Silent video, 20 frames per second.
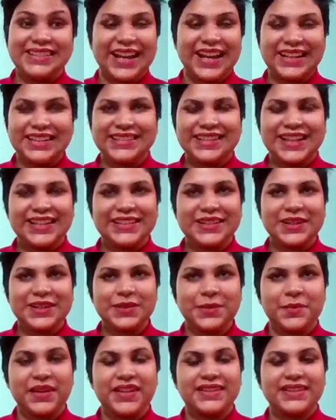That's
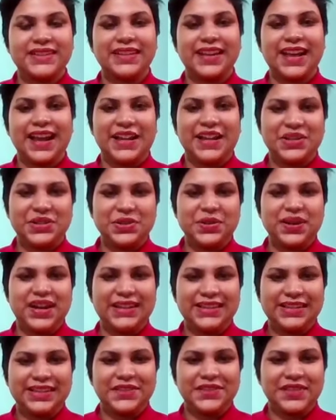amazing. And
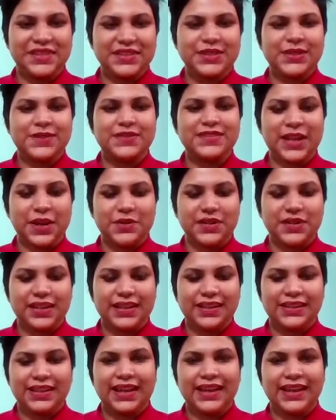at the risk of
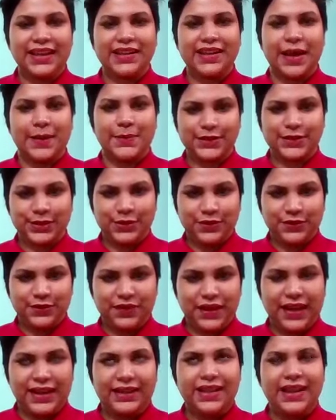sounding like an absolute
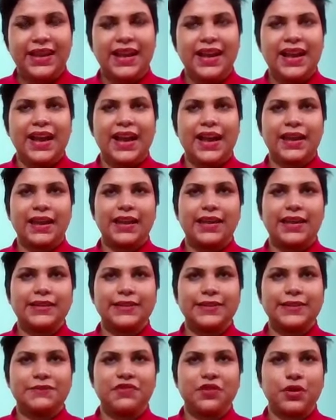fan, I
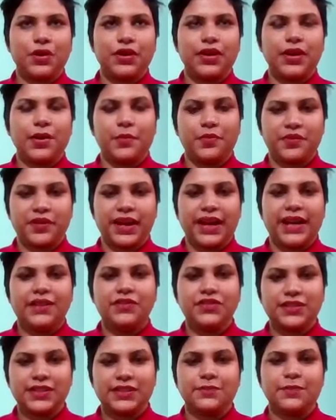guess for a brand
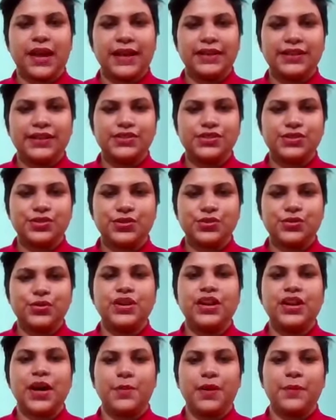which has managed to
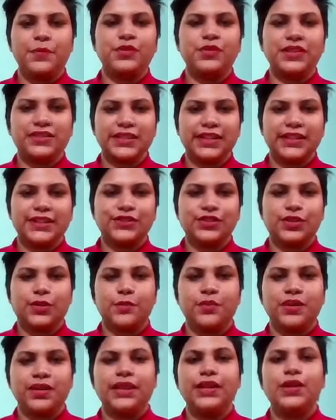come up to the status of
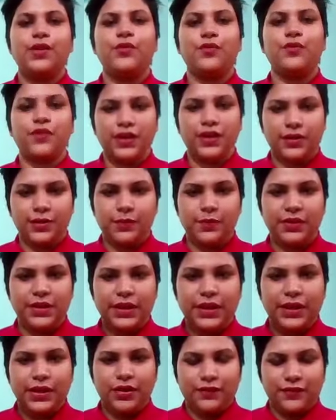being a verb
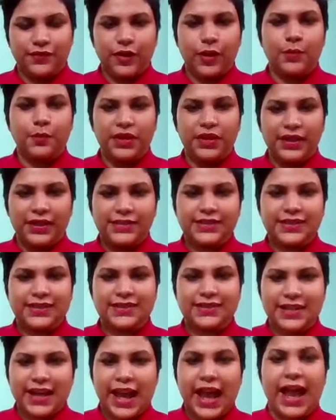from being
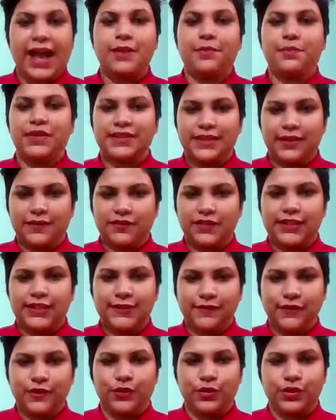just an app in someone's
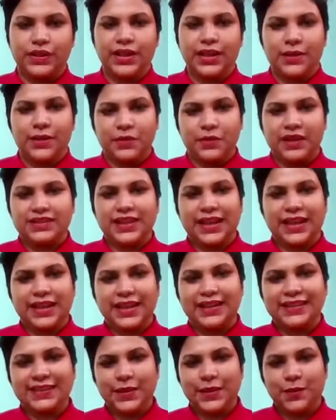phone, because I
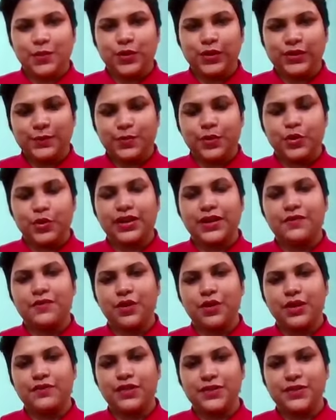guess the most potent
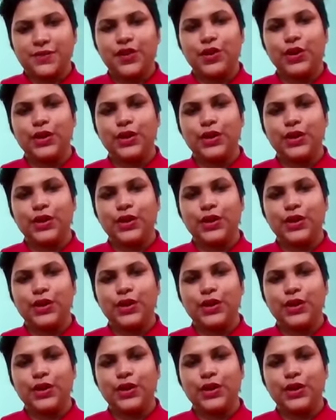word which we